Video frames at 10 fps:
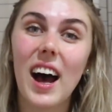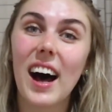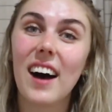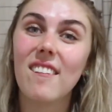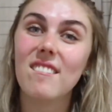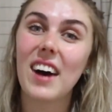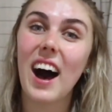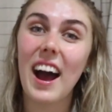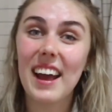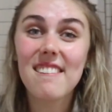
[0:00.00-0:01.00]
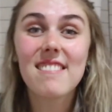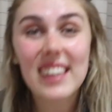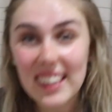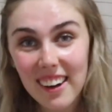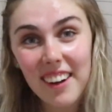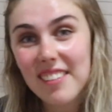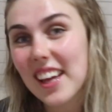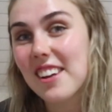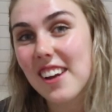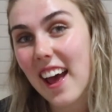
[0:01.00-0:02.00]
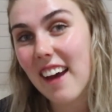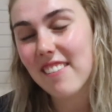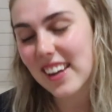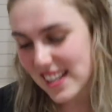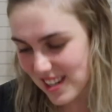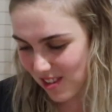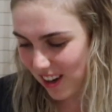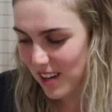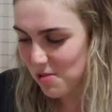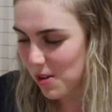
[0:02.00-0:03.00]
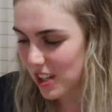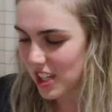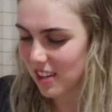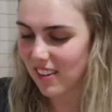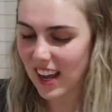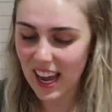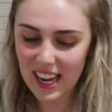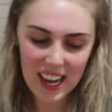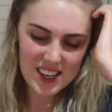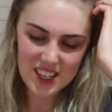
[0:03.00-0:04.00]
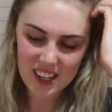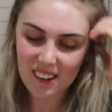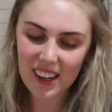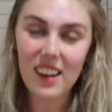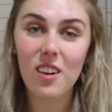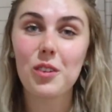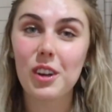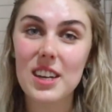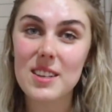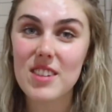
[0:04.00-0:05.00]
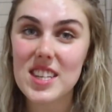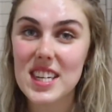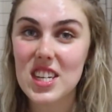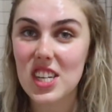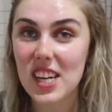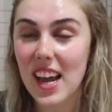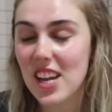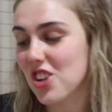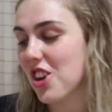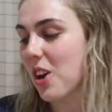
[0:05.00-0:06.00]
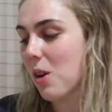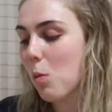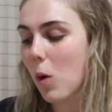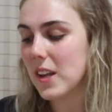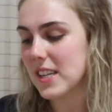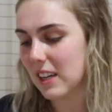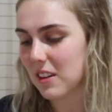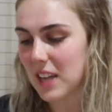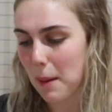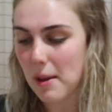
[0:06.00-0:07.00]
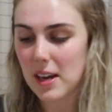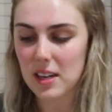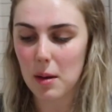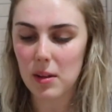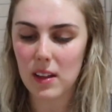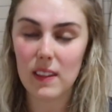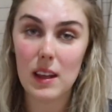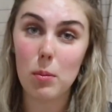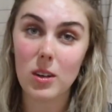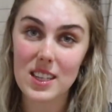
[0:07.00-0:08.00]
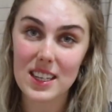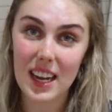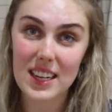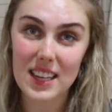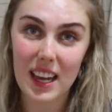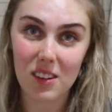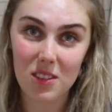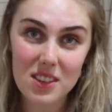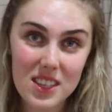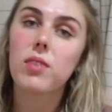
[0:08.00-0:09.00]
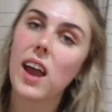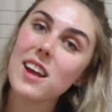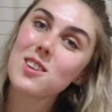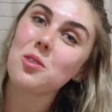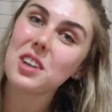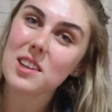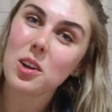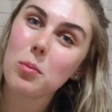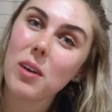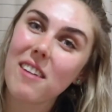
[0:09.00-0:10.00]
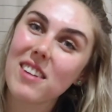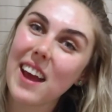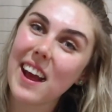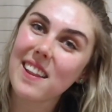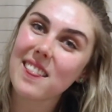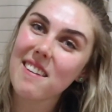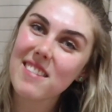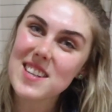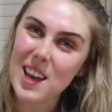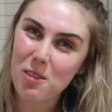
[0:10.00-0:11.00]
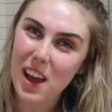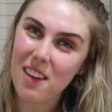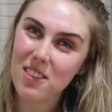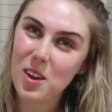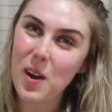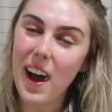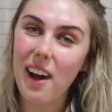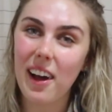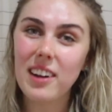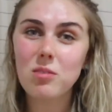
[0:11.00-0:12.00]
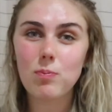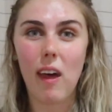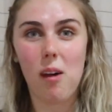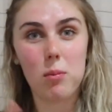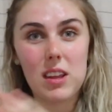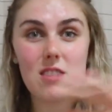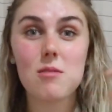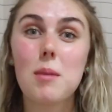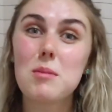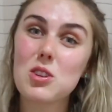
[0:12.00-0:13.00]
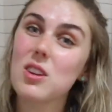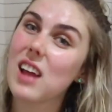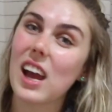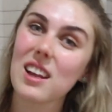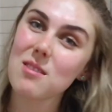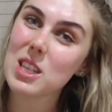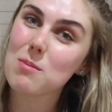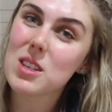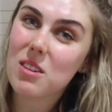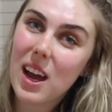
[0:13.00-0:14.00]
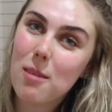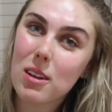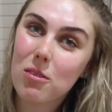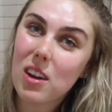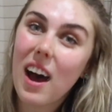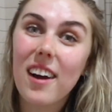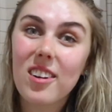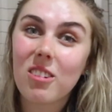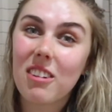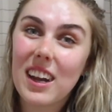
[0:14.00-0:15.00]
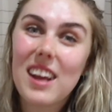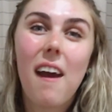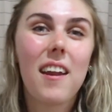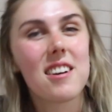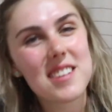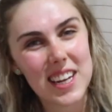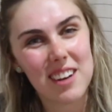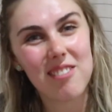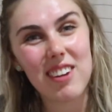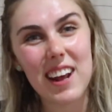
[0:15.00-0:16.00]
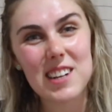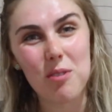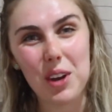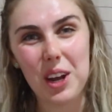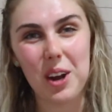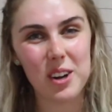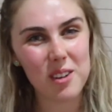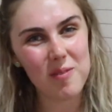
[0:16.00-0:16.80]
I really hope that you have enjoyed watching me show you what I got for Christmas this year and show you what deals I picked up in the Boxing Day sales. As always, I hope you're having a lovely day wherever you are. Please remember to like and subscribe if you aren't already, and I'll see you in my next video.